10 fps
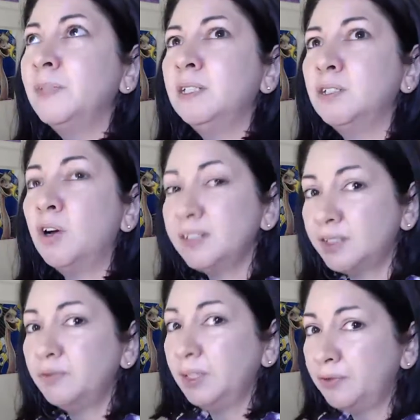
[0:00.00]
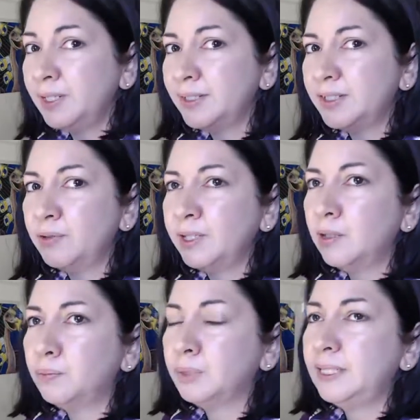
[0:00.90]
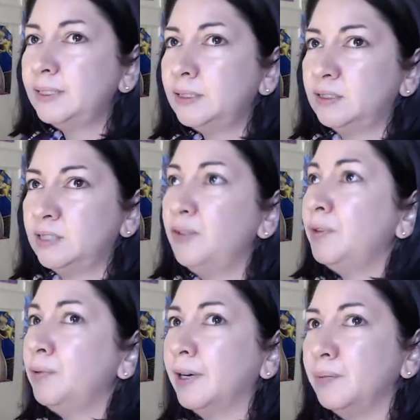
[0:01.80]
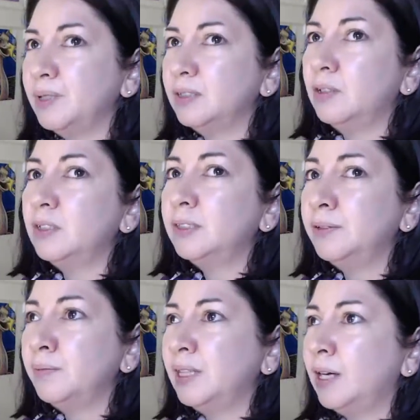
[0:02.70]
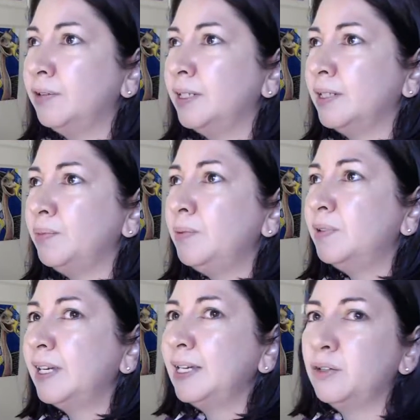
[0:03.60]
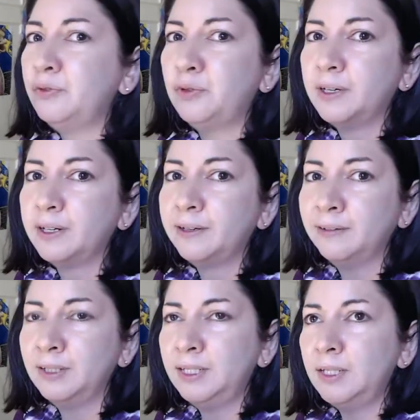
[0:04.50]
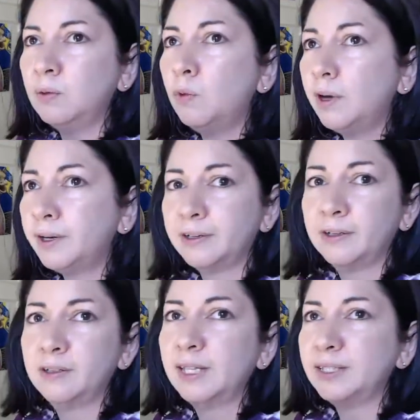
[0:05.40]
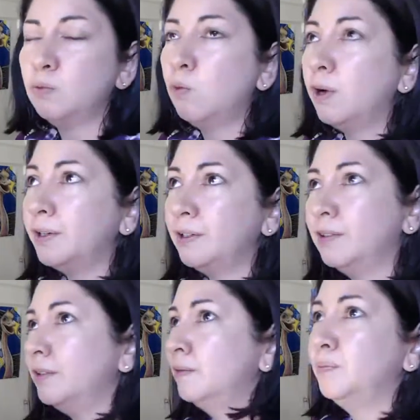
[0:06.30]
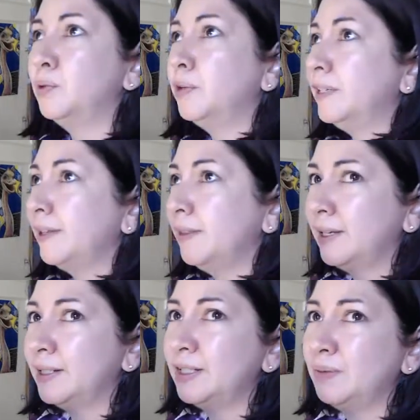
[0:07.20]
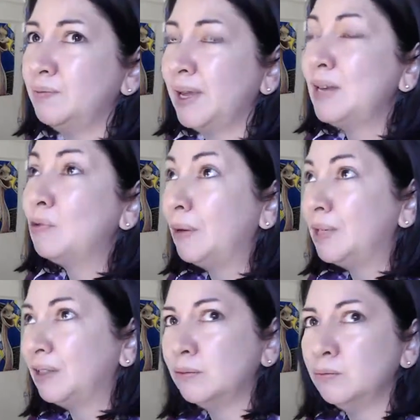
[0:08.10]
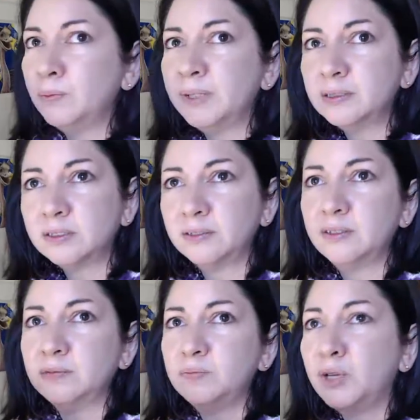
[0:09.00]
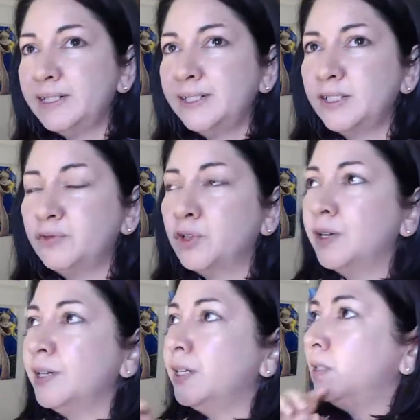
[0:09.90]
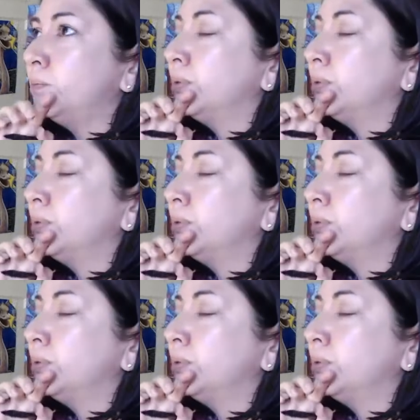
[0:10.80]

cost of living is going up here everywhere, but also in Malawi, and people can't afford water. Like the water board, I think, is bankrupt at the moment. So the prices have gone up.